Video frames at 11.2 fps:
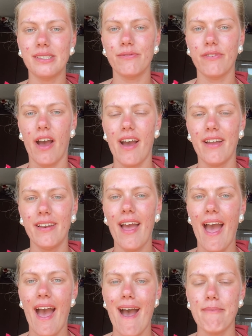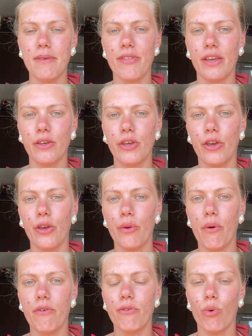Fern. Thank you
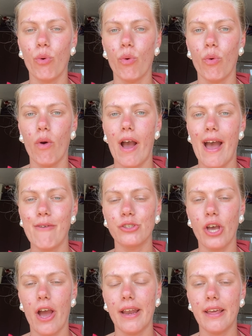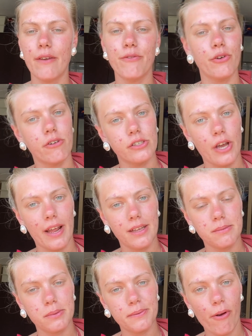for returning if you're a returning
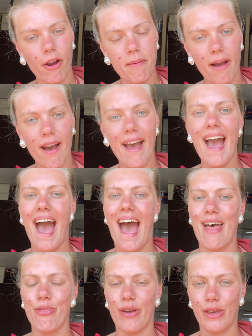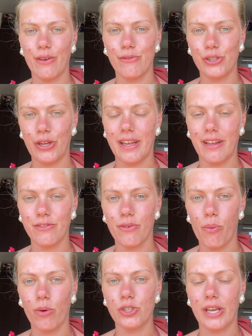subscriber, and thank you for tuning in for
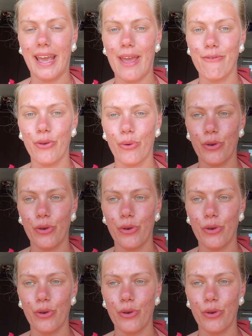watching if you're